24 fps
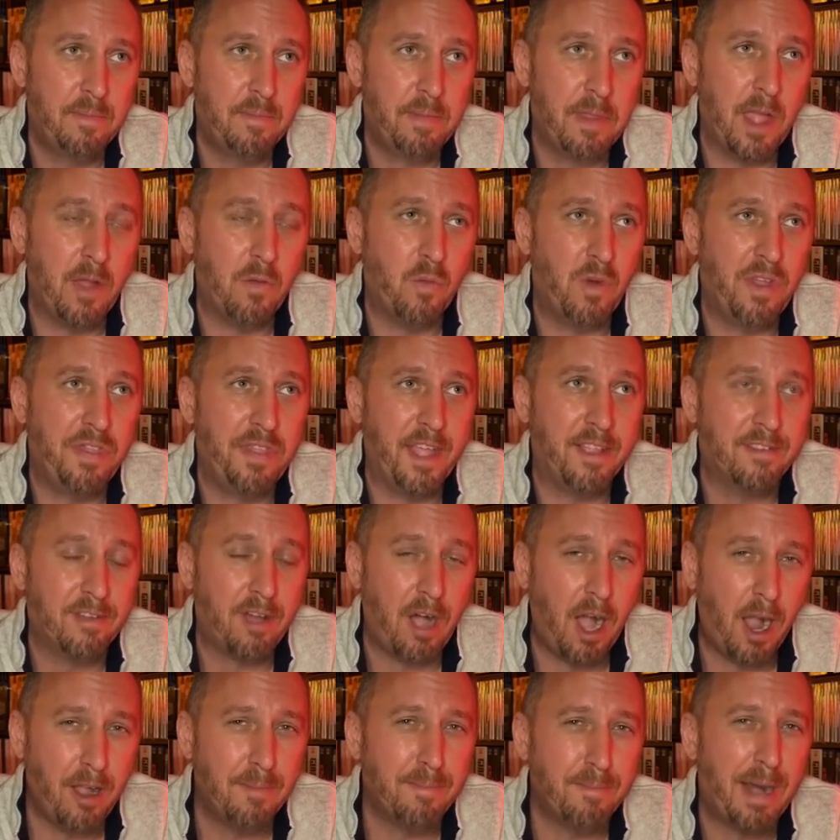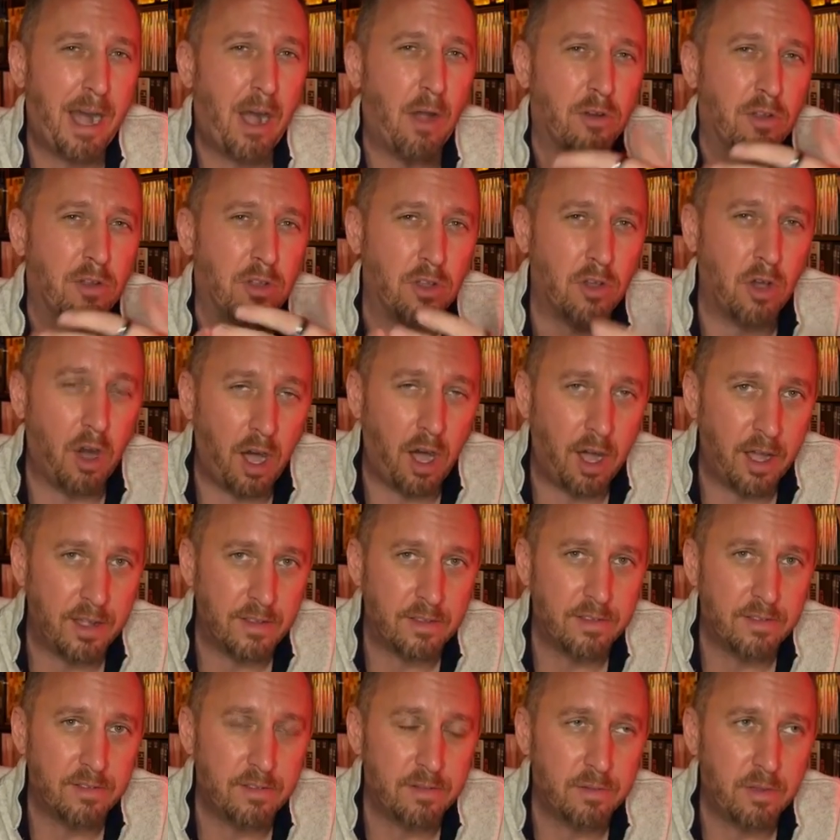And when they talk about
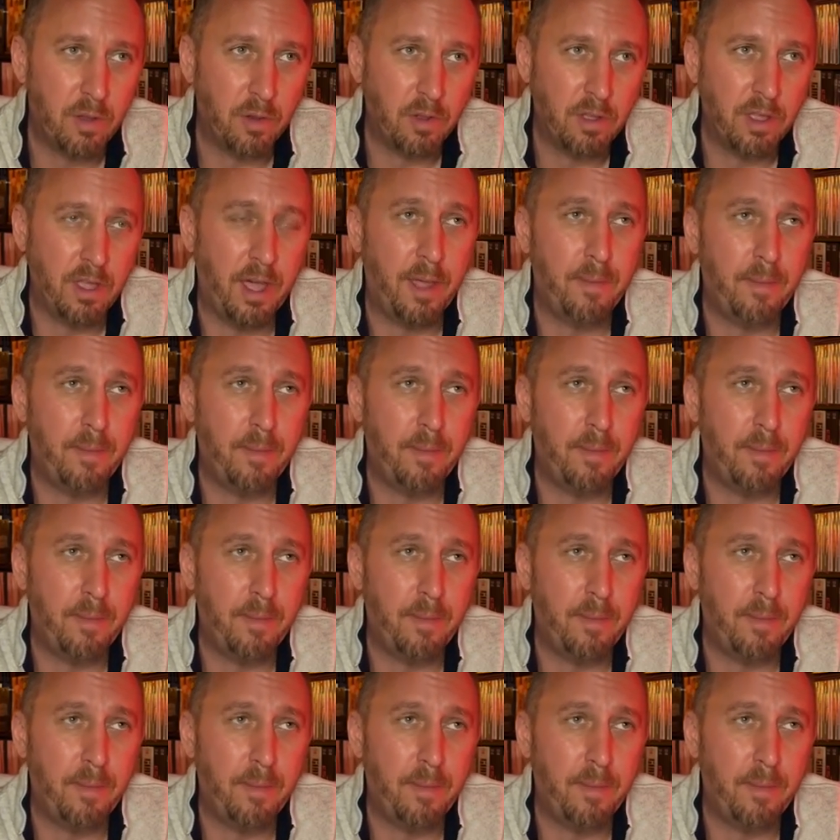gods, okay,